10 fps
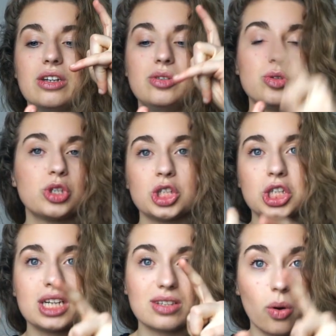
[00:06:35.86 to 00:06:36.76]

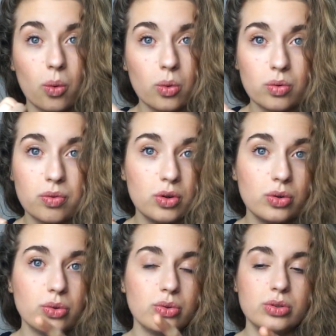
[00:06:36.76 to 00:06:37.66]
nutritious whole
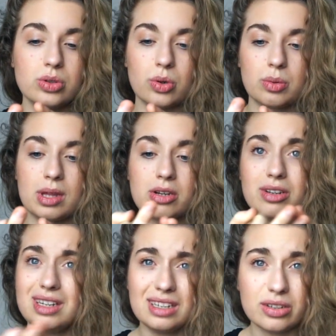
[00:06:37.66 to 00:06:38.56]
foods or whether you're
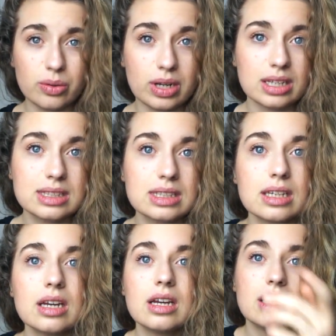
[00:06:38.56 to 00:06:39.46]
eating donuts.
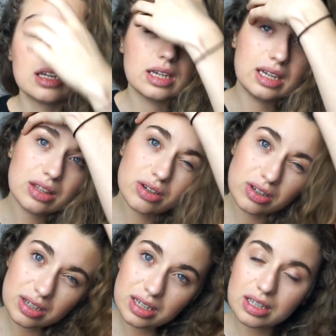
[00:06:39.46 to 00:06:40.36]

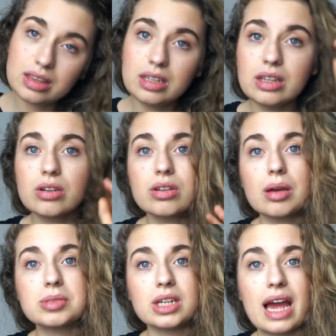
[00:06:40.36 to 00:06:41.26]
Neither of
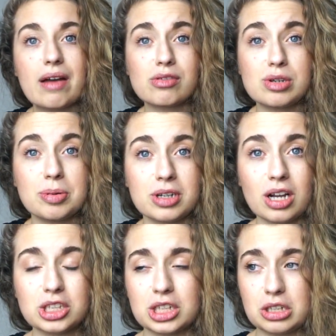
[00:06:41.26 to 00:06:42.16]
them's gonna have a
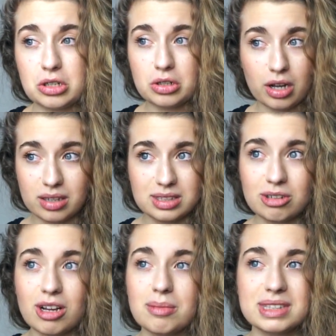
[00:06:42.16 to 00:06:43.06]
repercussion, and it
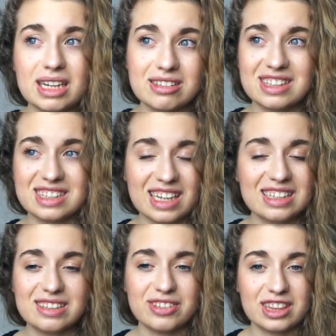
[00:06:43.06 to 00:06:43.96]
still comes down to the
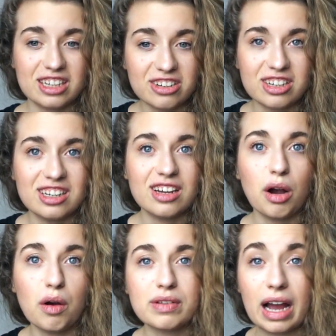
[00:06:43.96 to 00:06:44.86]
scientific theory
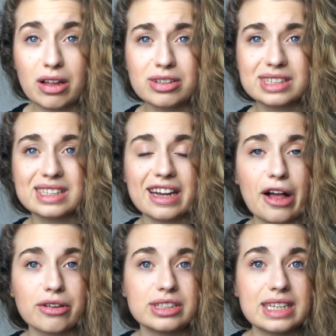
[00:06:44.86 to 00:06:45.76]
of calories in and
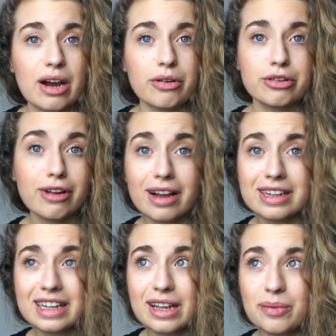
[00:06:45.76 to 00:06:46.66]
calories out. You're not
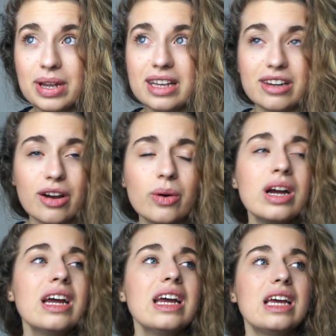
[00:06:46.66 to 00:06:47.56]
gonna gain weight, you know?
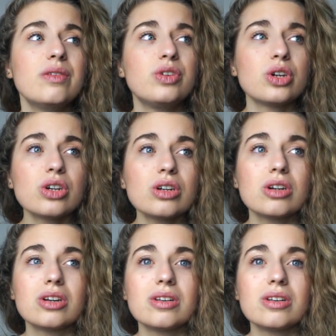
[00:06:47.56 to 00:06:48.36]
If you're